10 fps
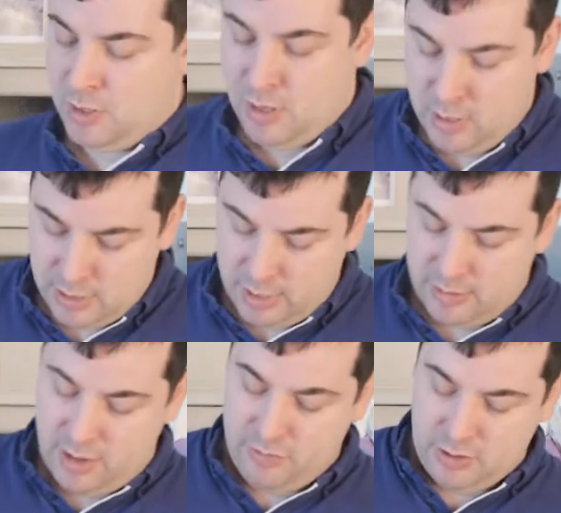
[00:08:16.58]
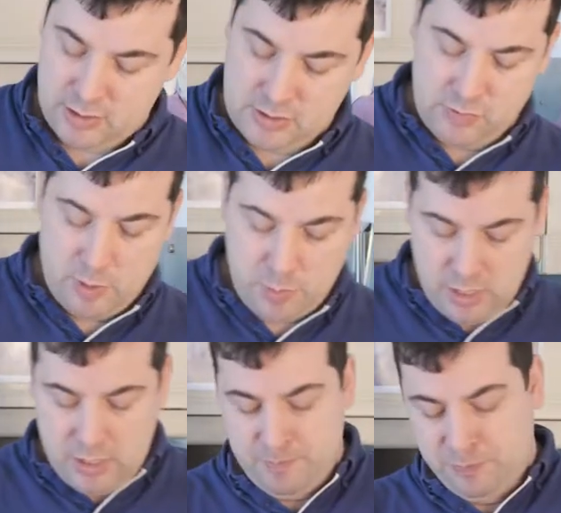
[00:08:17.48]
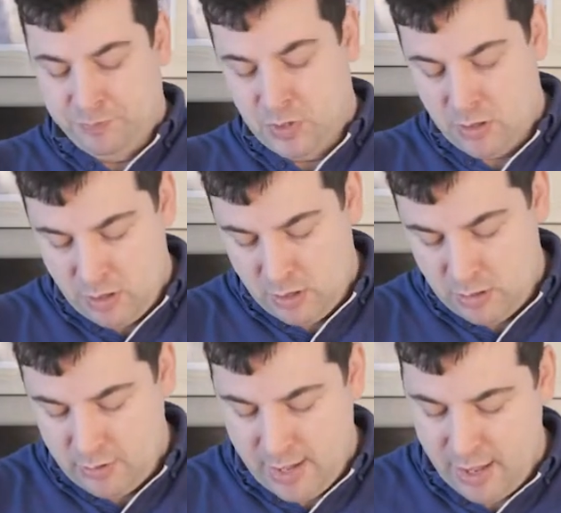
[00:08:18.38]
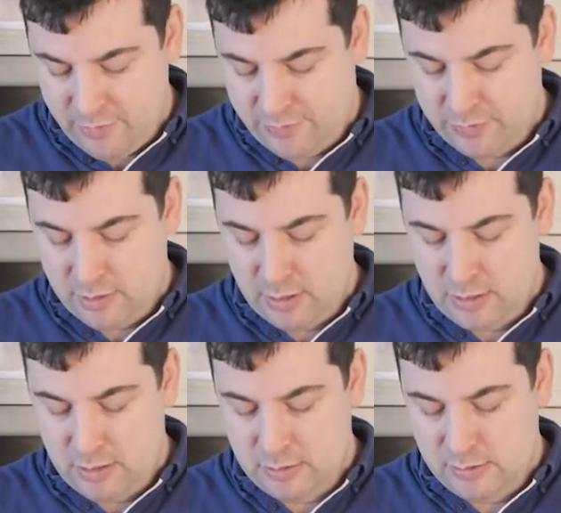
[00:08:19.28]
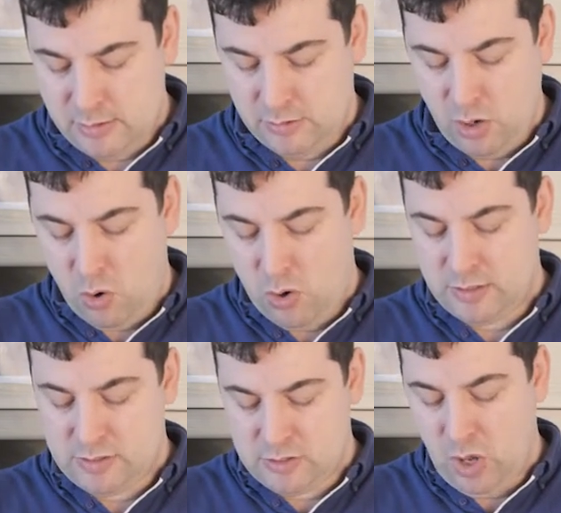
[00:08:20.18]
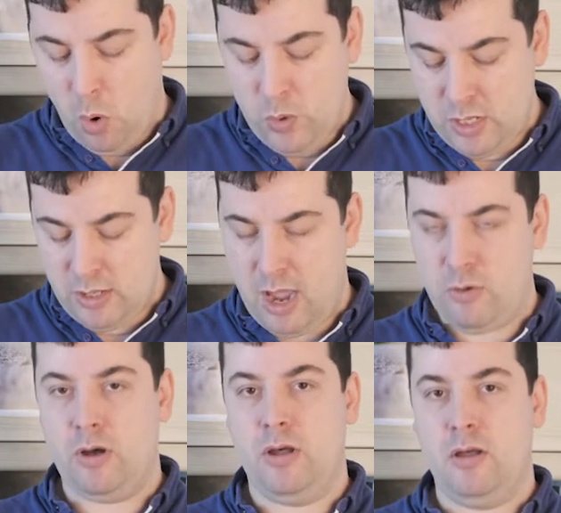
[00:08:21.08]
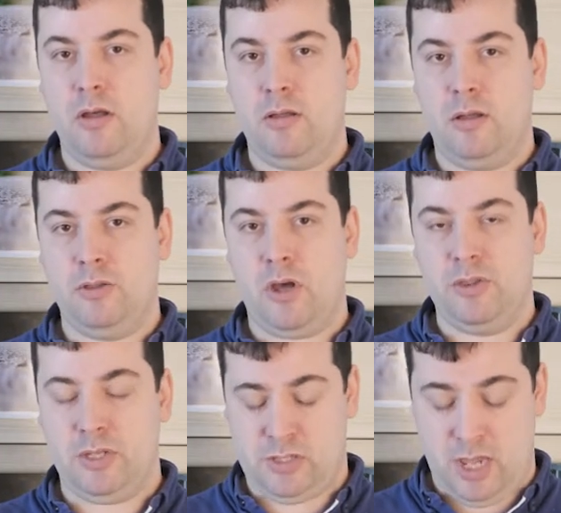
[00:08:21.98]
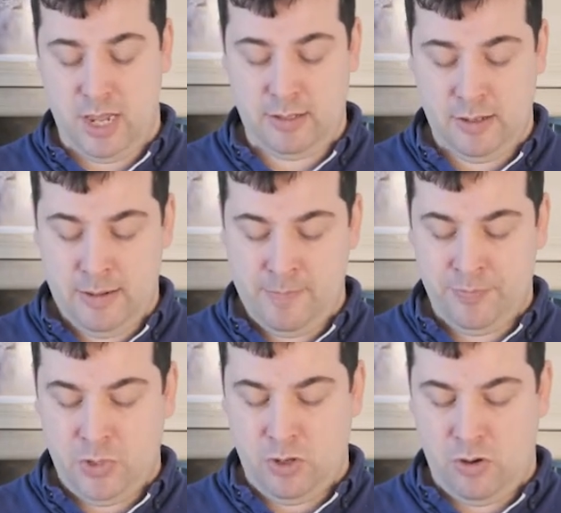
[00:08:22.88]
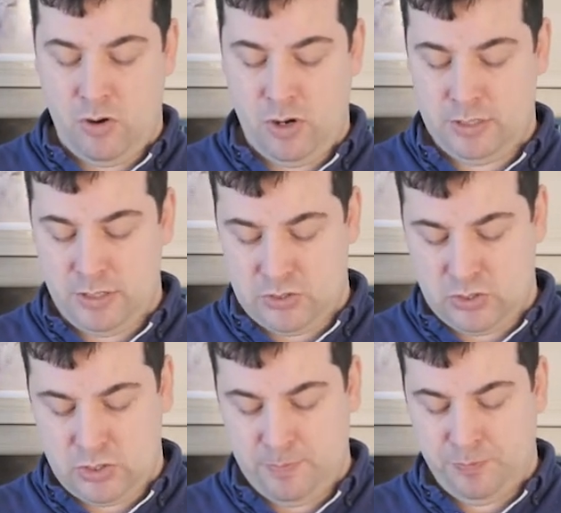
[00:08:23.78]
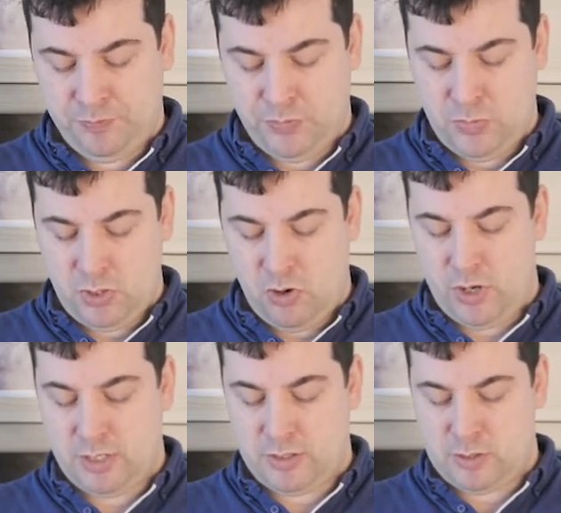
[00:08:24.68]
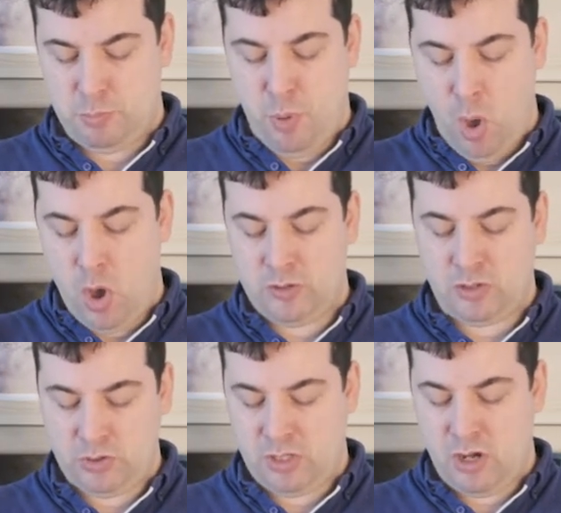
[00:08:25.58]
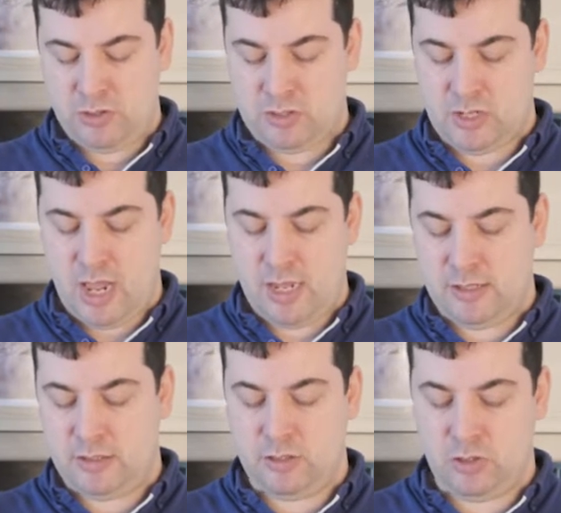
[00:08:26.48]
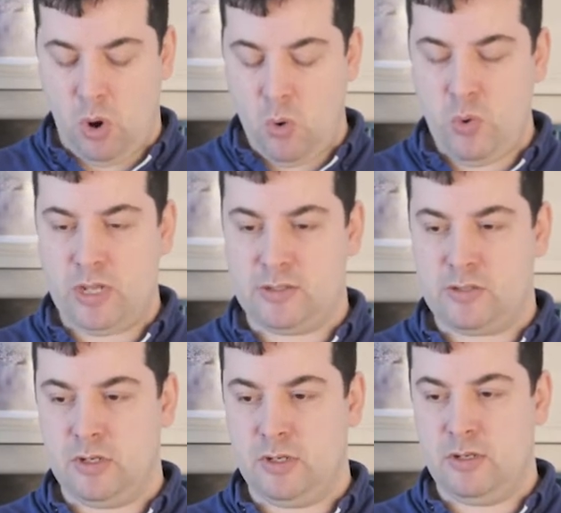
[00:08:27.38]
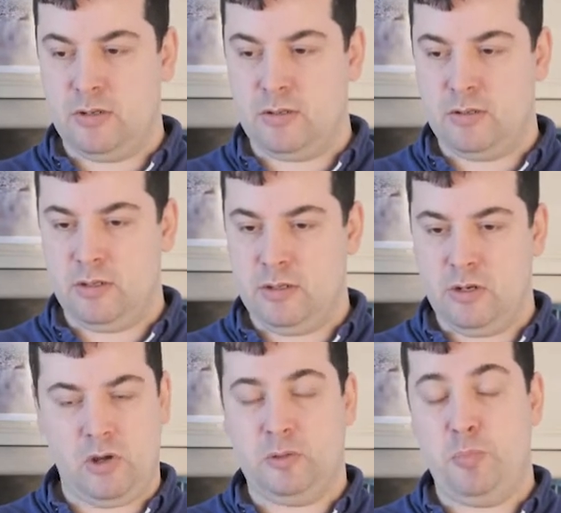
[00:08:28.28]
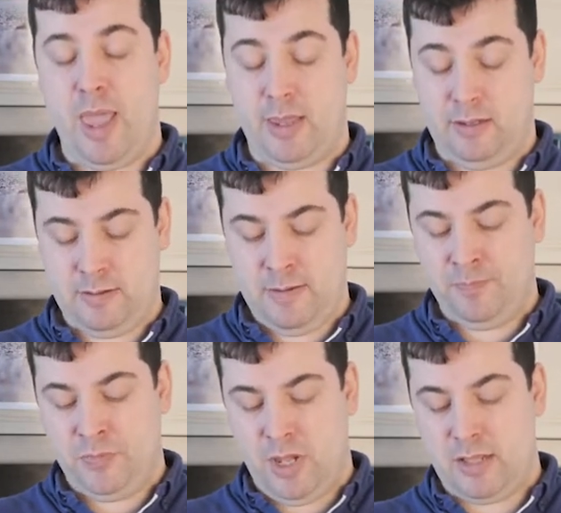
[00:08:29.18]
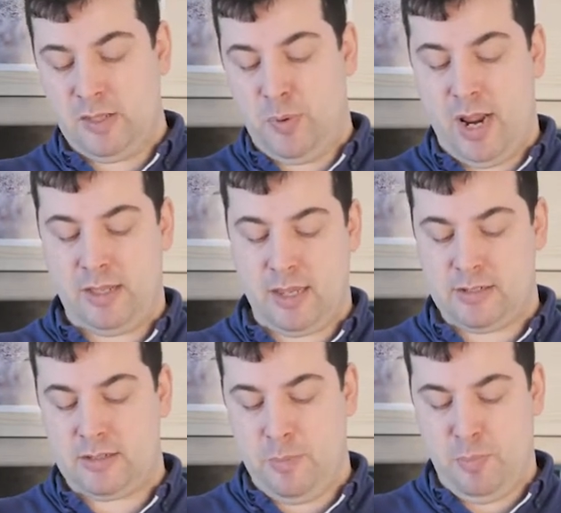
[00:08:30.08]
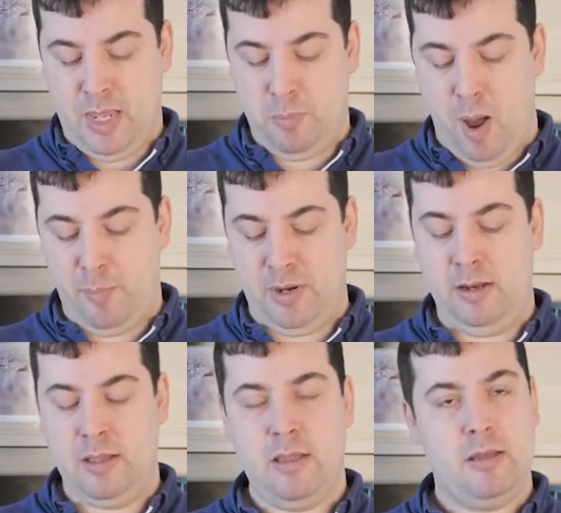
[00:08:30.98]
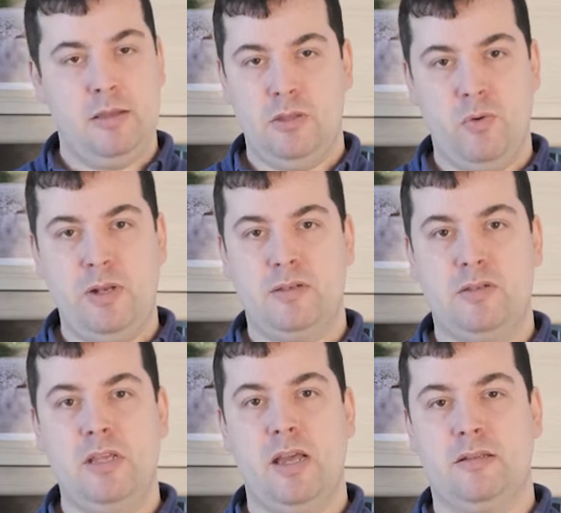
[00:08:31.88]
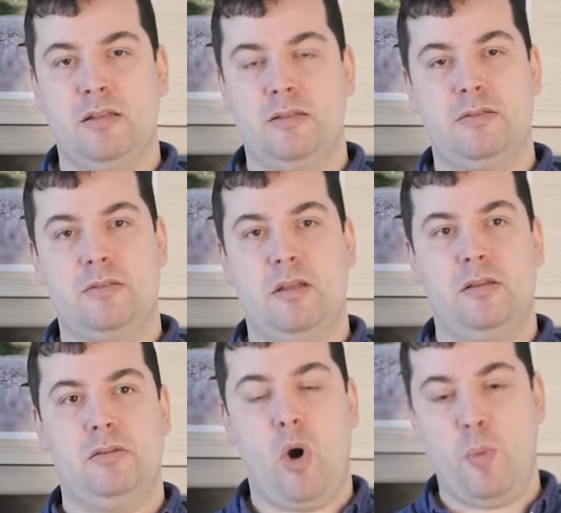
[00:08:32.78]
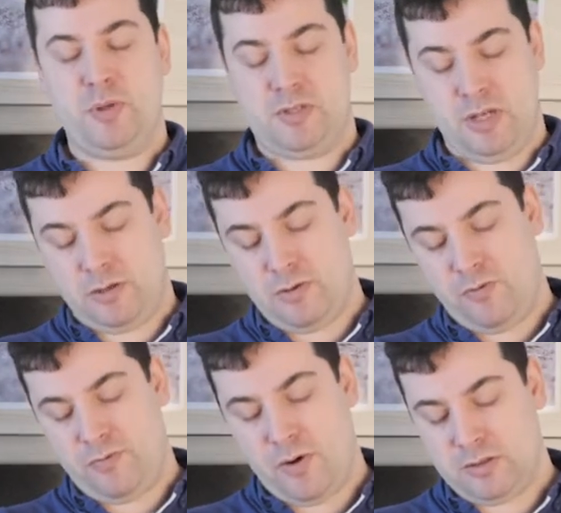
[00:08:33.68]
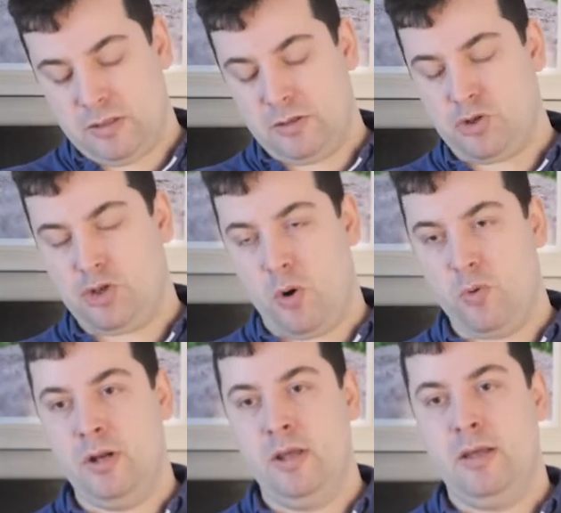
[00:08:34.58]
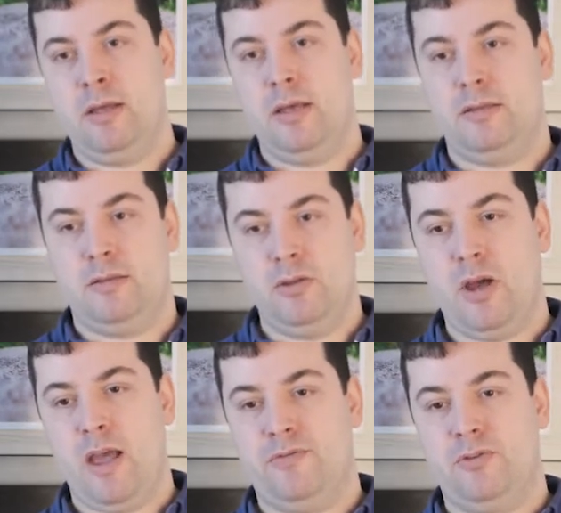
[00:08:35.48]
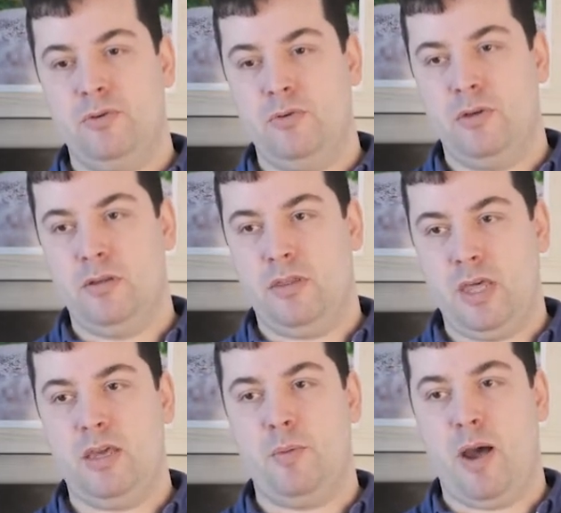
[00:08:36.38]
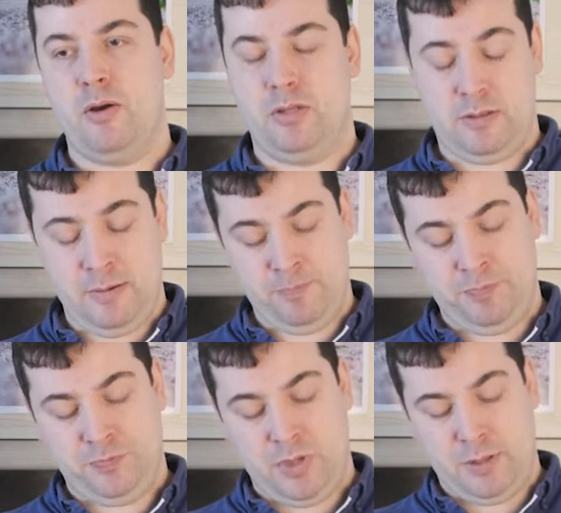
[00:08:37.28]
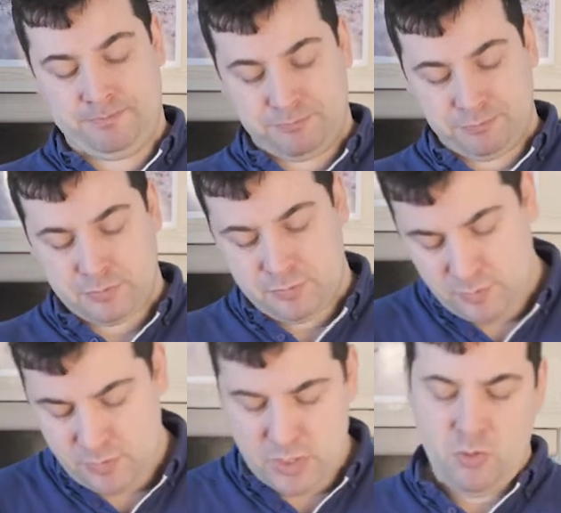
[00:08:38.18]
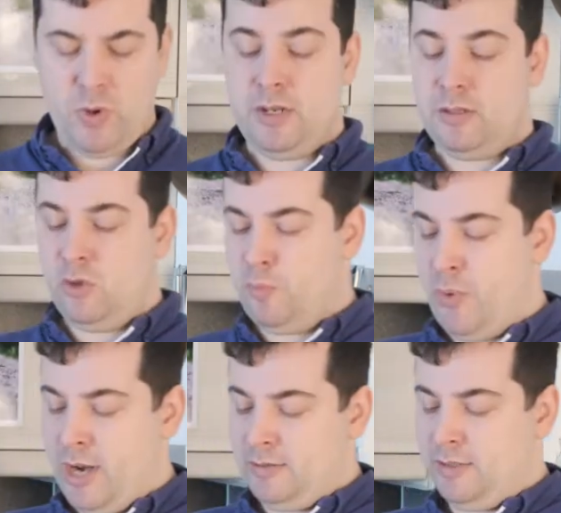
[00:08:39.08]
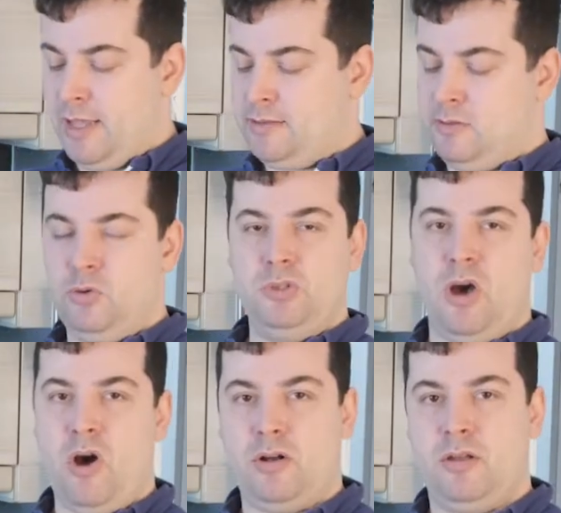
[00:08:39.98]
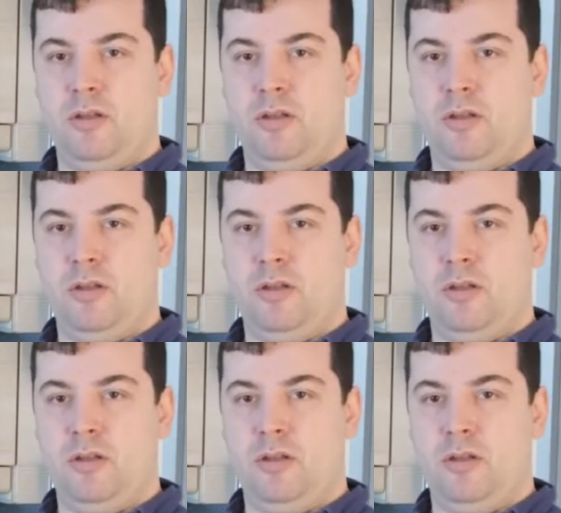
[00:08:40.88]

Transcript: and the evidence will be you have the dough. It's doughy on the underside, or it is burned on the underside, and the dough is not baked, and the bread has a big bubble. You will see it's the opposite of what it is shown. You have to think about it. When your bread gets too dark,